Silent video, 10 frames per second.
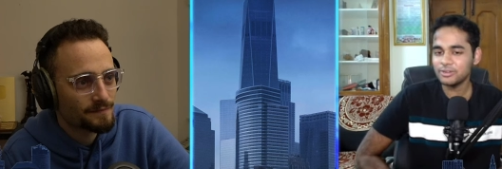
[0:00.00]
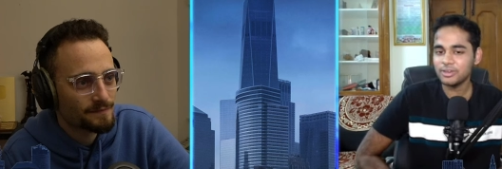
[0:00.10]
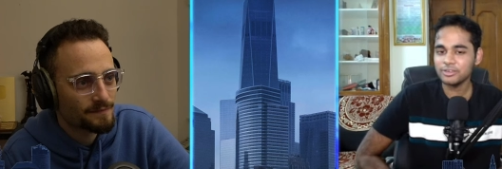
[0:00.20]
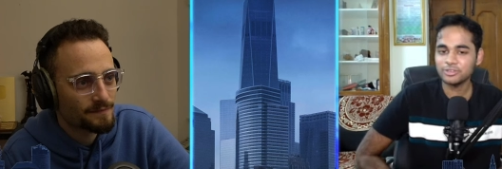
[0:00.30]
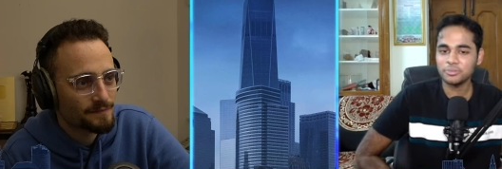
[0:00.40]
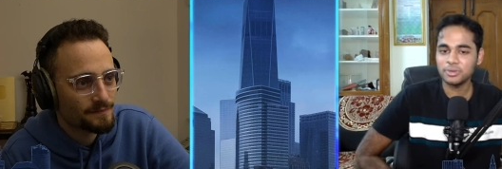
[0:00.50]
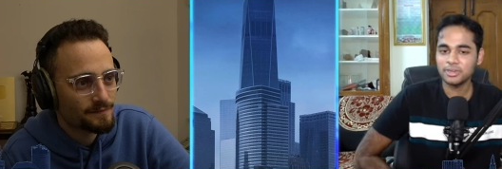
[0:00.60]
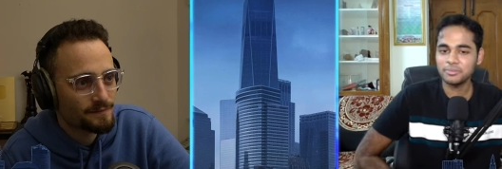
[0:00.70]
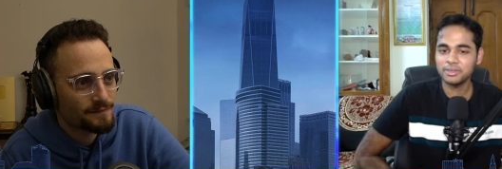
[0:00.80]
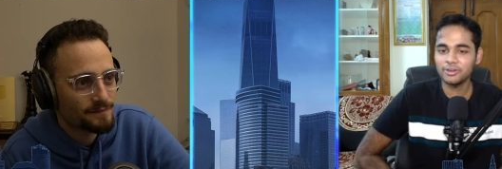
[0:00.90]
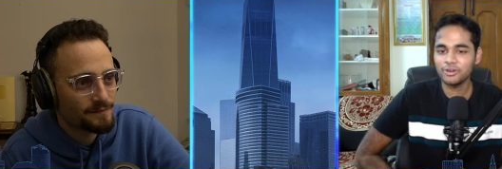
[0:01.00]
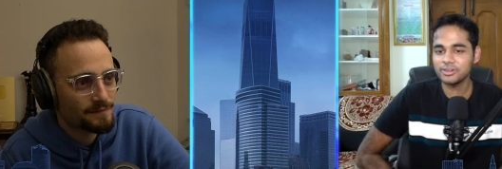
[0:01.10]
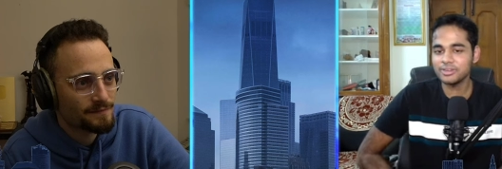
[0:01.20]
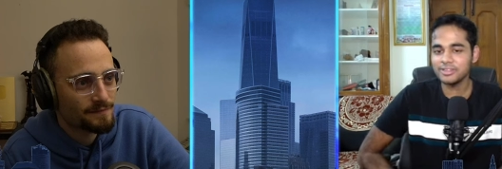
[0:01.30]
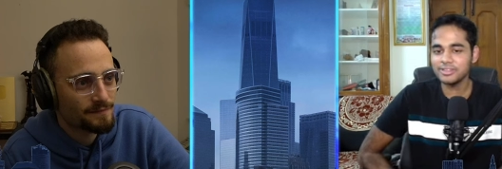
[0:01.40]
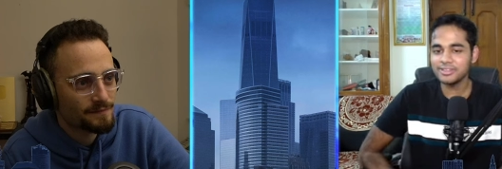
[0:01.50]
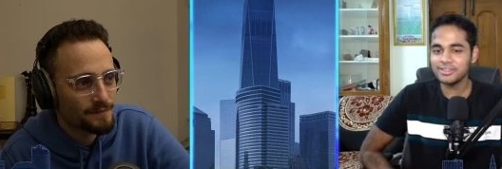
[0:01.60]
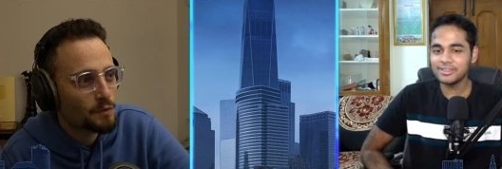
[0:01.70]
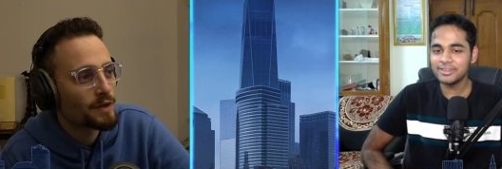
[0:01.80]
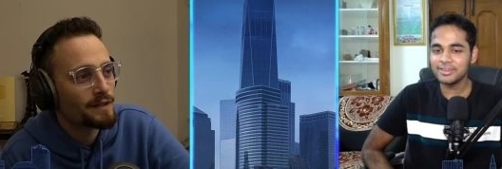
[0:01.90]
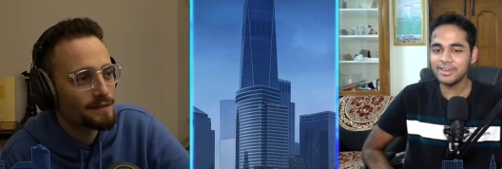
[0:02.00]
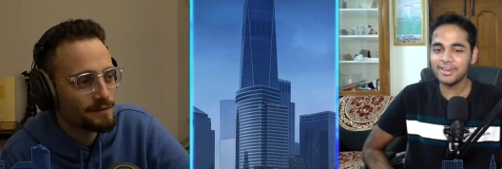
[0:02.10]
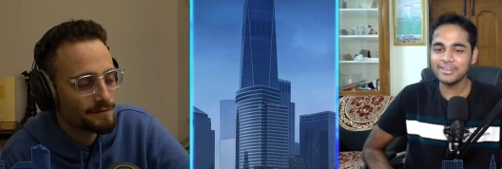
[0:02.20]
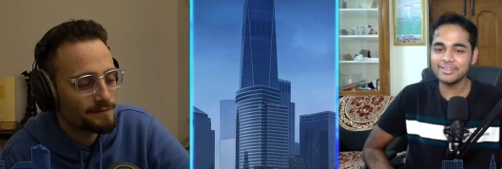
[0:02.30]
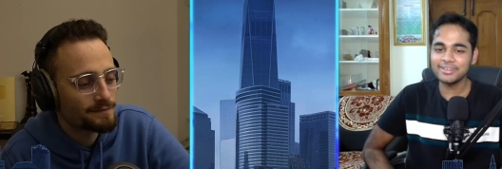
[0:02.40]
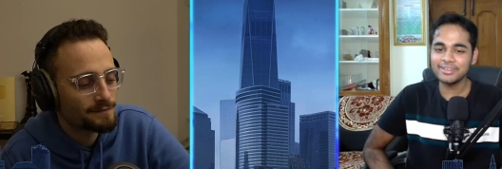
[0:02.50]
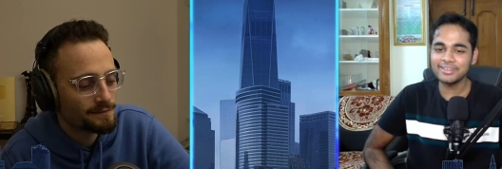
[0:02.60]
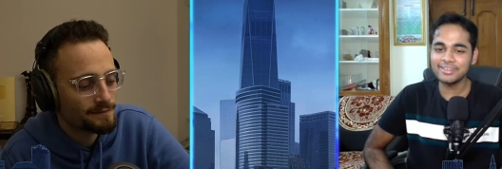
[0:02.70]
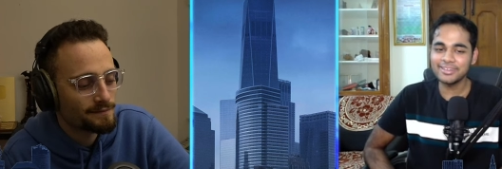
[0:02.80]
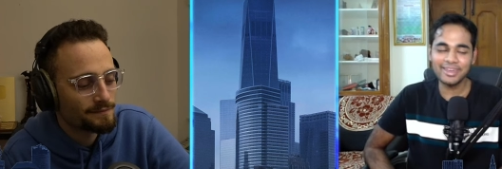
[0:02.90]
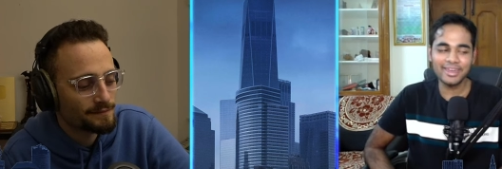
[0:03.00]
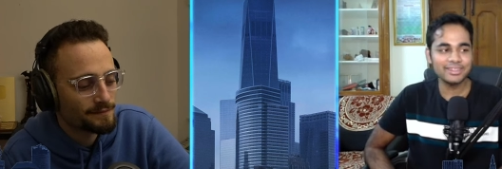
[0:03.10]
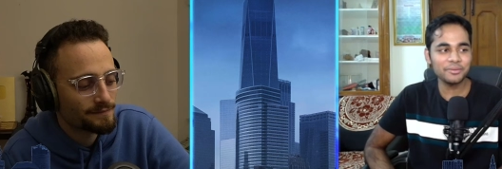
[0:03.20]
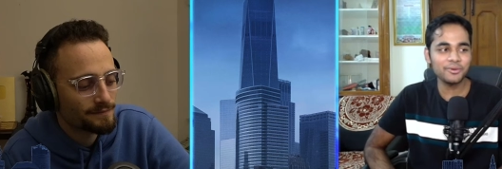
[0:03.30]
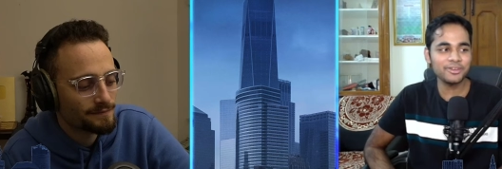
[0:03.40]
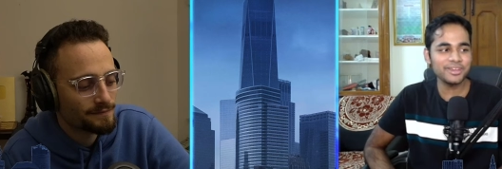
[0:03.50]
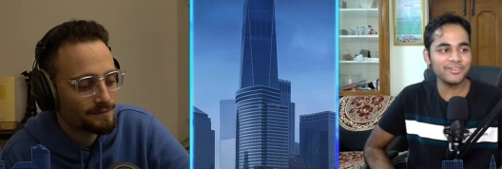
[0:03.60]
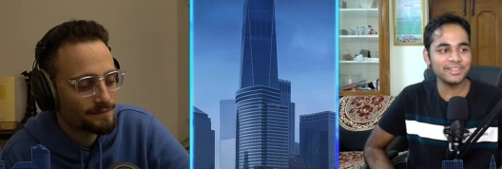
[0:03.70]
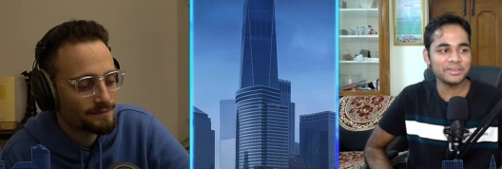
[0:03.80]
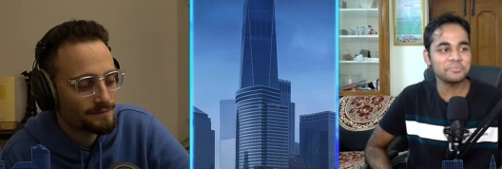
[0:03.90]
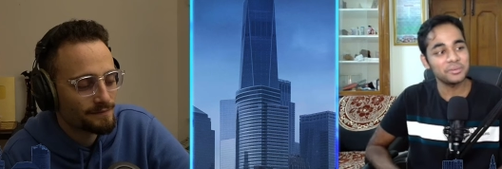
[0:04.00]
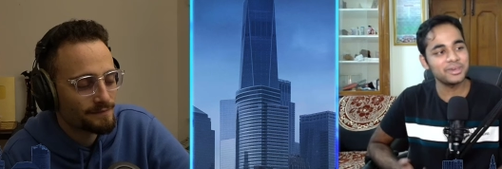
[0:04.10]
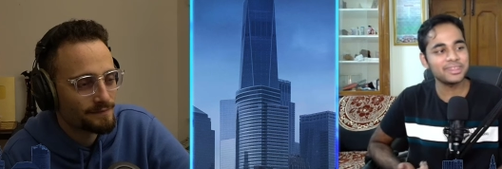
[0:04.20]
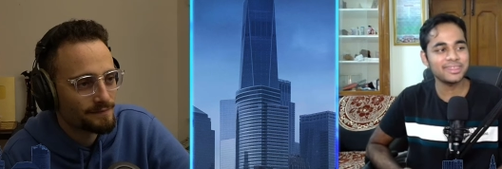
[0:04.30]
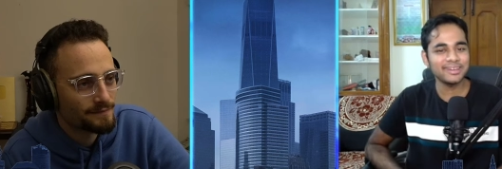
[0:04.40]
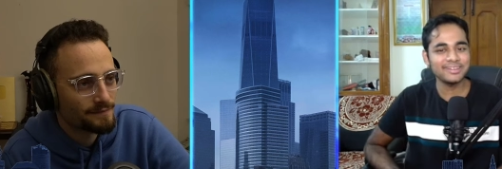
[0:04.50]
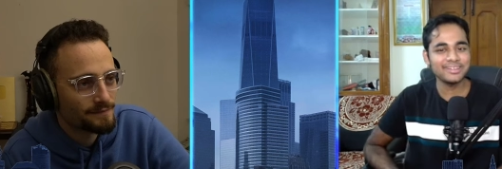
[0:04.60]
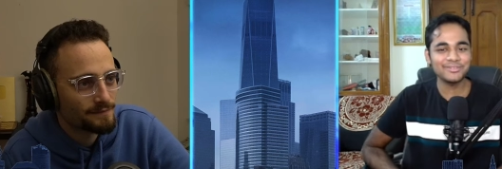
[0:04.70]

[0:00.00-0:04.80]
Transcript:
Speaker 1: I should become a doctor. Okay. And at some point, I was like, maybe a scientist